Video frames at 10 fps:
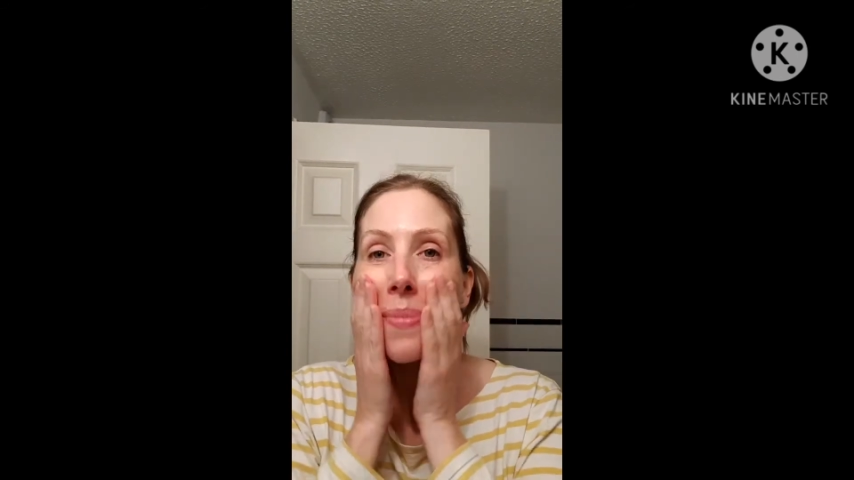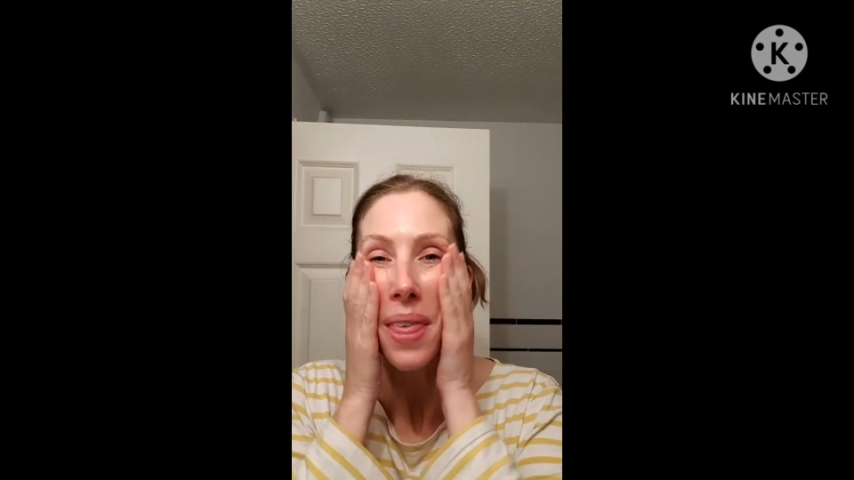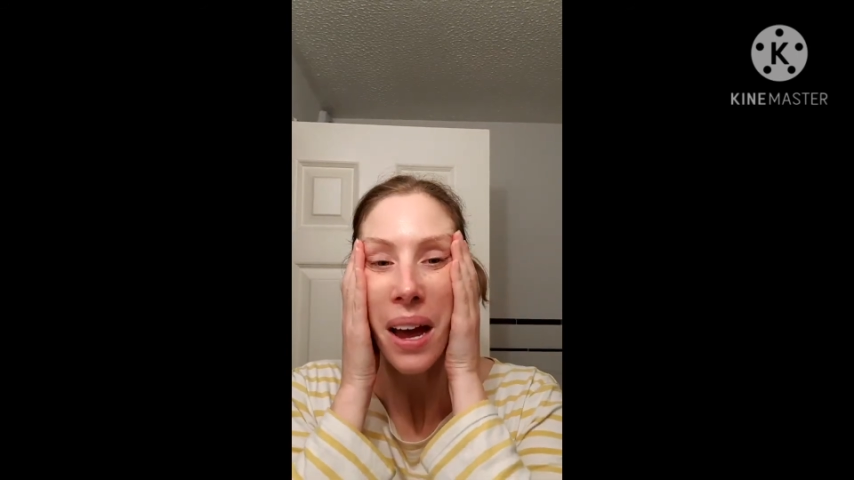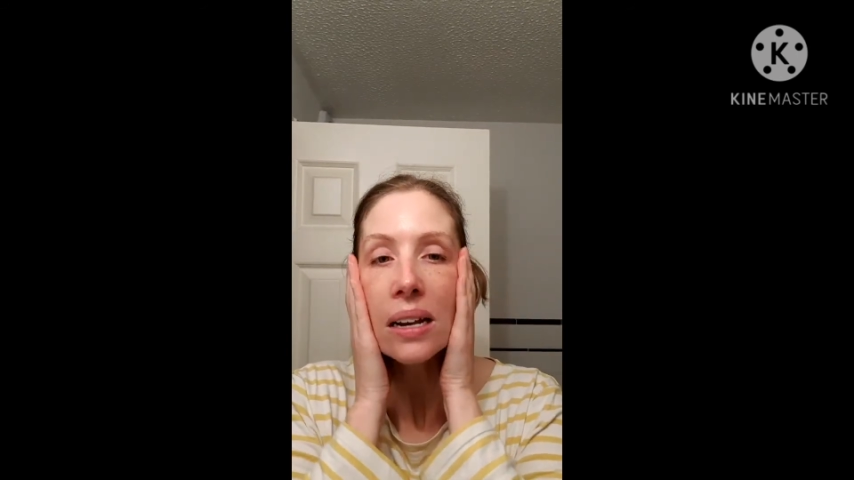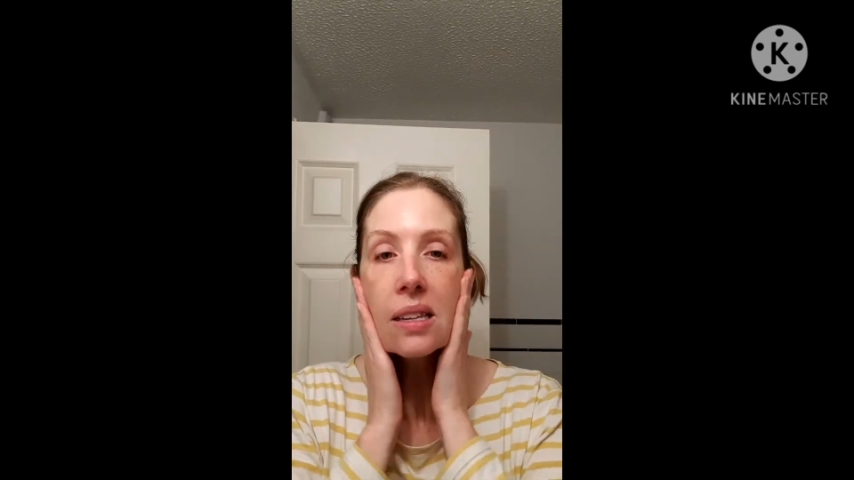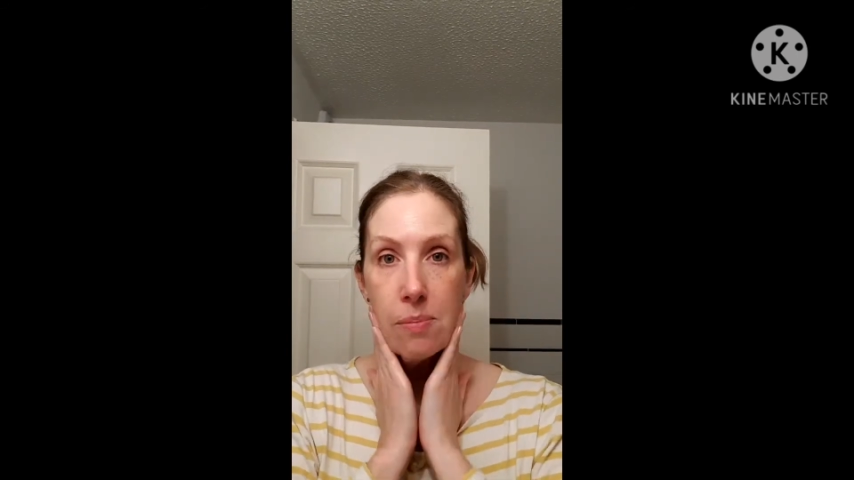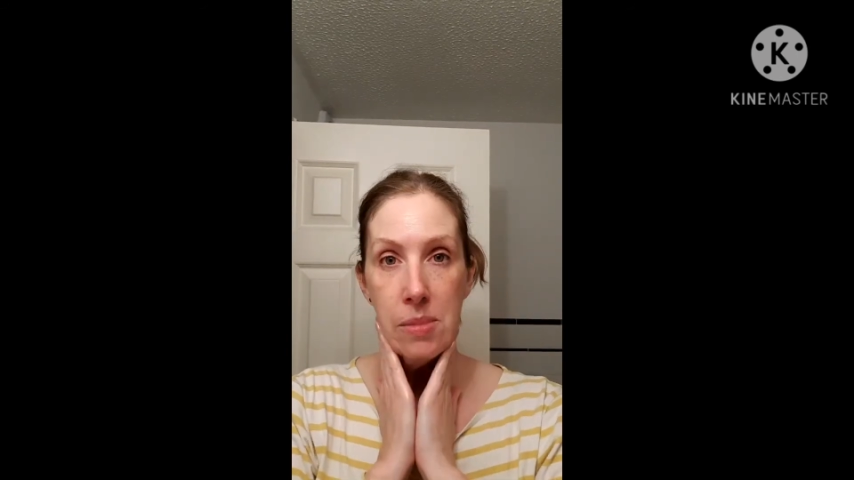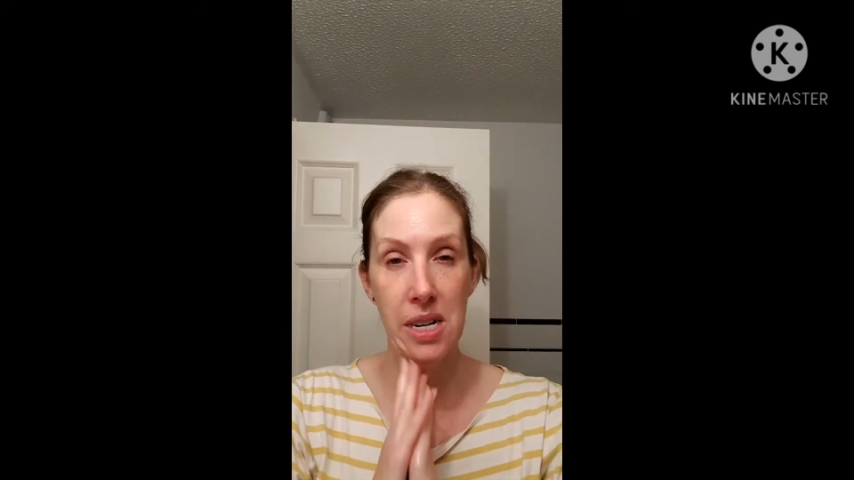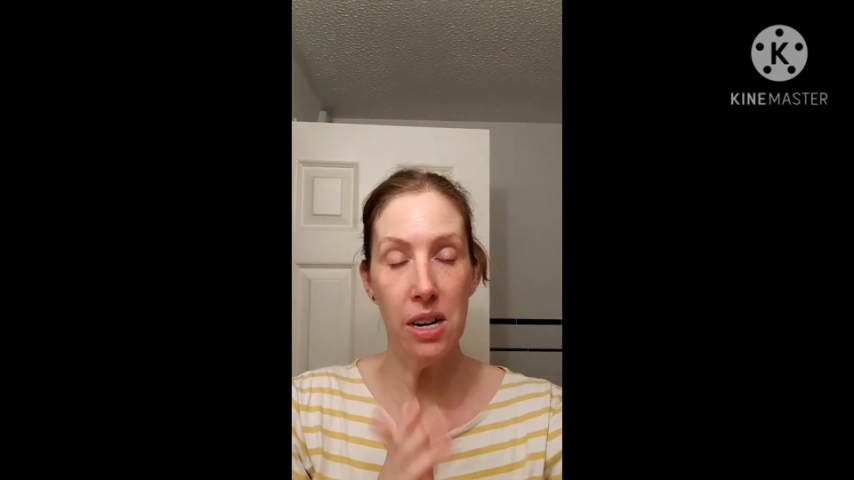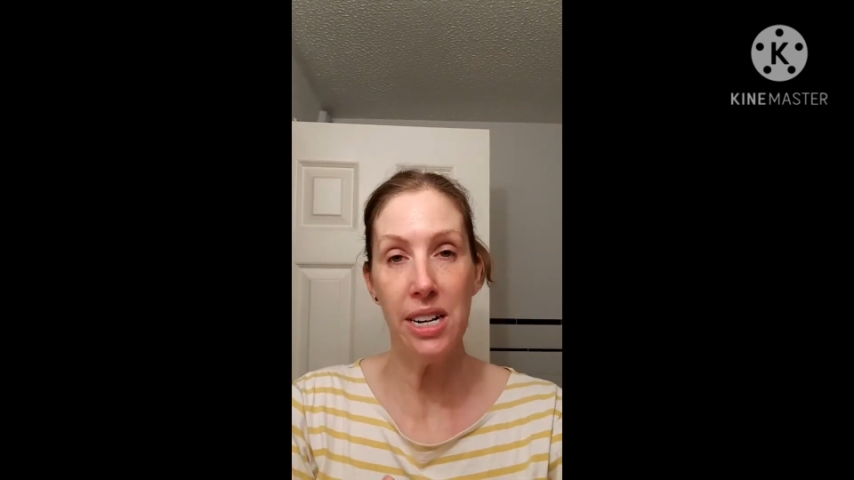that's
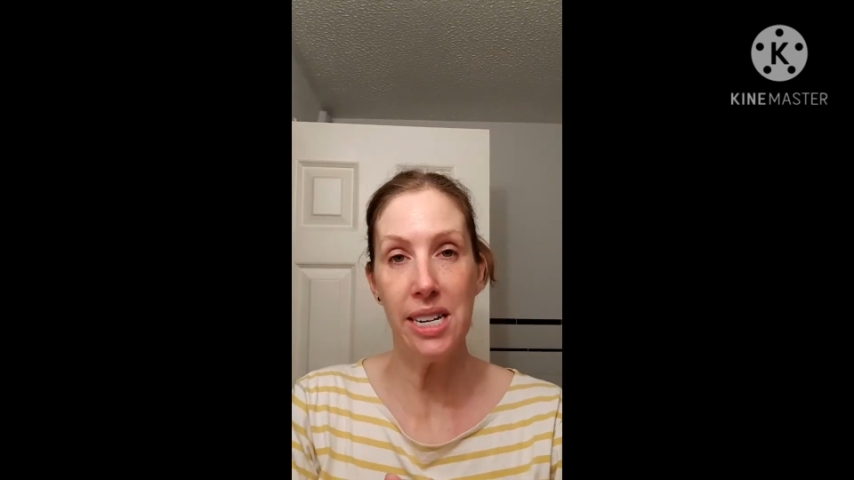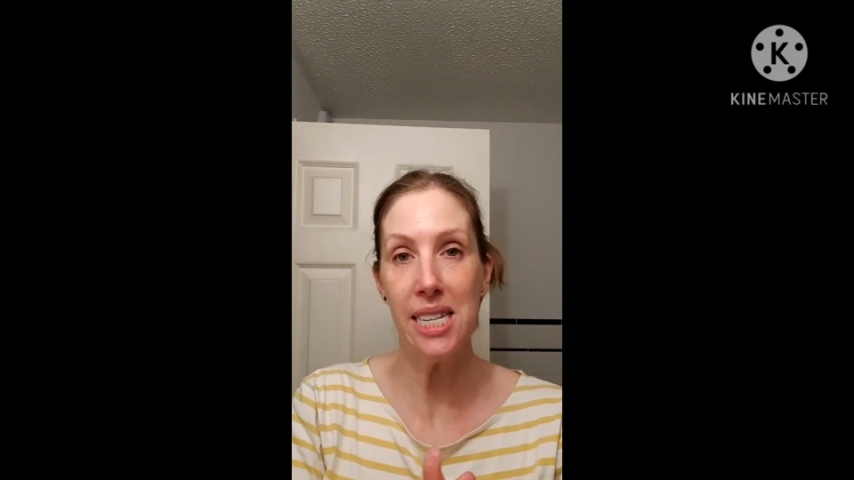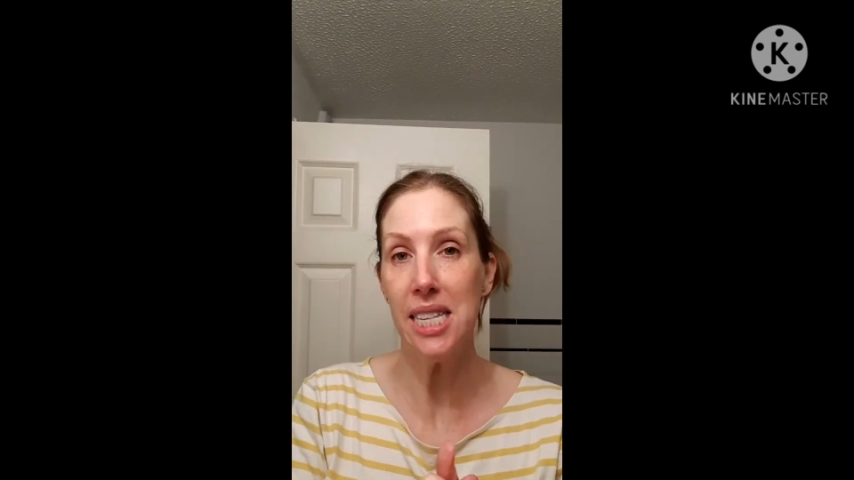my night